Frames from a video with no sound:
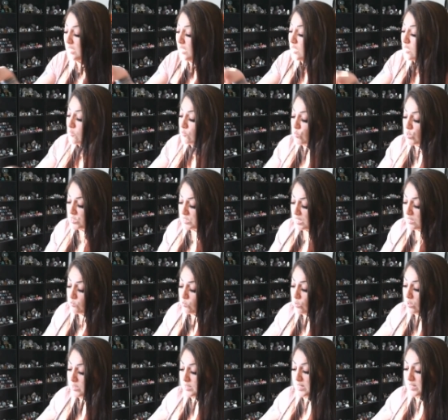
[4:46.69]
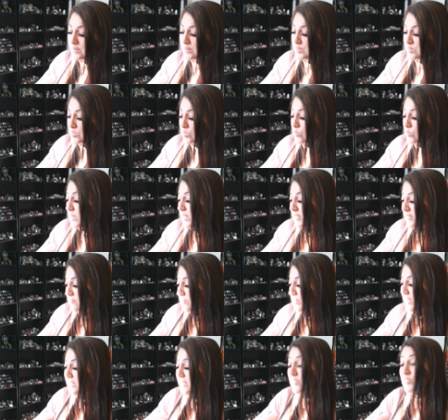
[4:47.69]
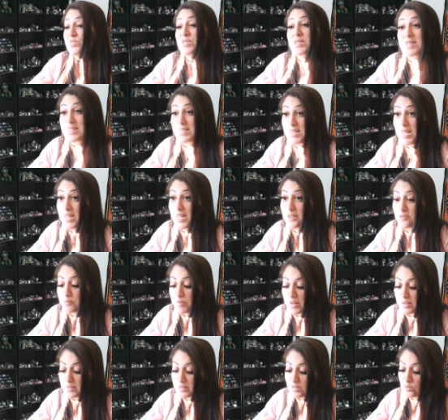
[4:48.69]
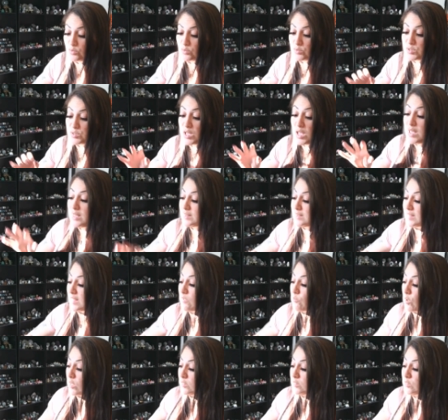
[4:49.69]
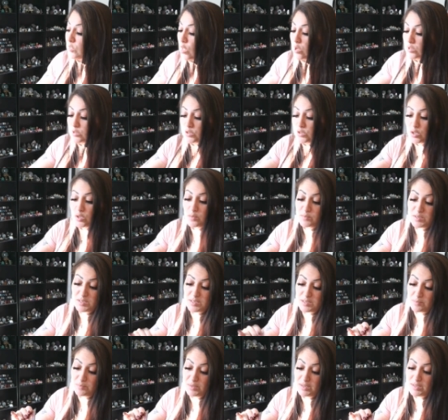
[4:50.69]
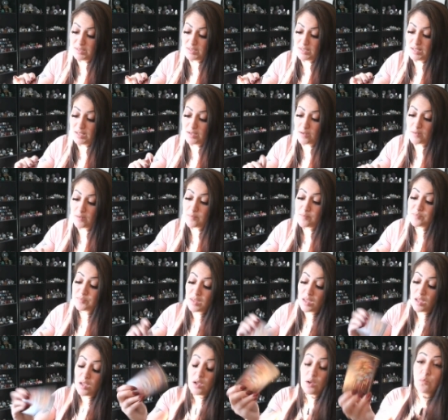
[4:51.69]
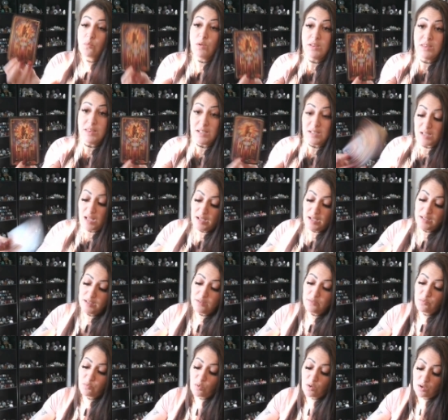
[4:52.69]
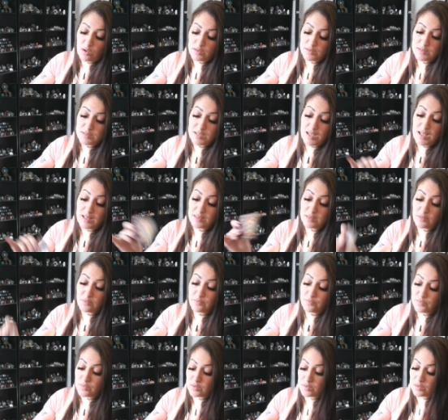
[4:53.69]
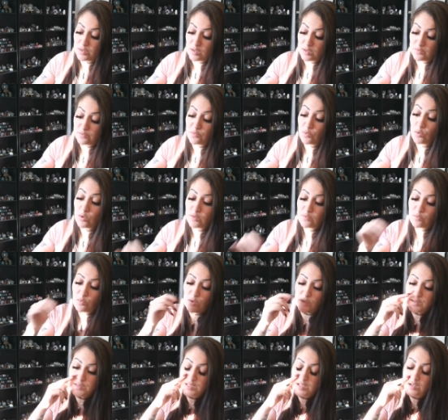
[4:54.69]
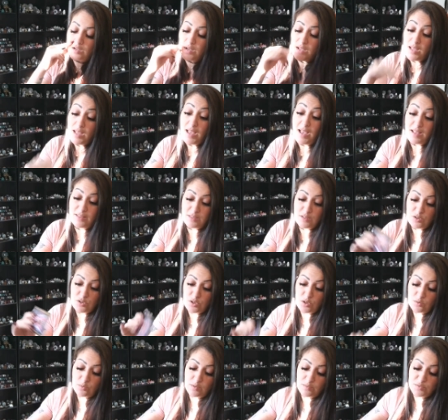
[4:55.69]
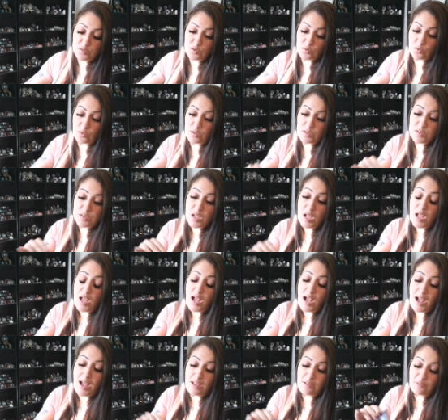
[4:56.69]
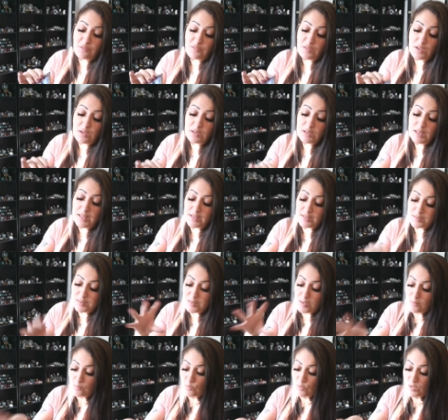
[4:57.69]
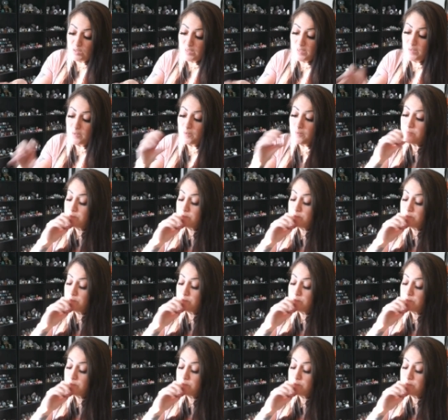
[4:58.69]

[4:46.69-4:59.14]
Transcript: What they want here is a Queen of Pentacles and a Ten of Pentacles. They want long term stability here with the nine of wands and the uh, four of wands here and the two of swords i feel like someone here